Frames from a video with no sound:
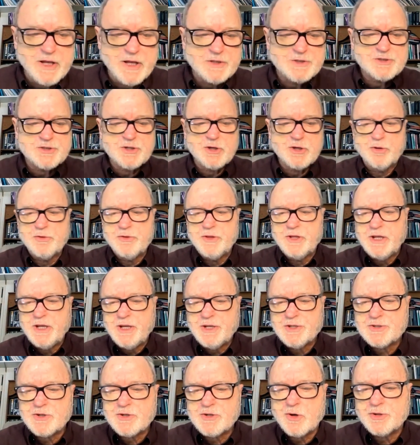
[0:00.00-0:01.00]
And so
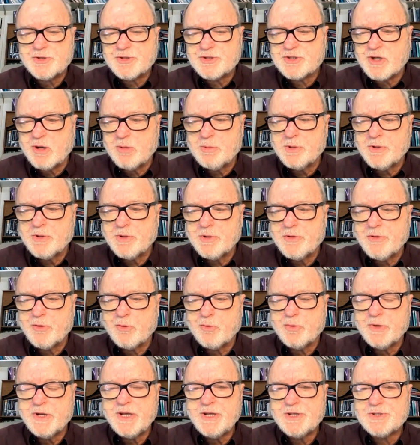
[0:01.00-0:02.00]
these are some of
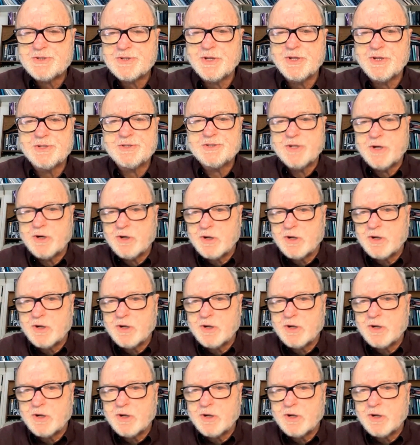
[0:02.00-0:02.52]
the reasons.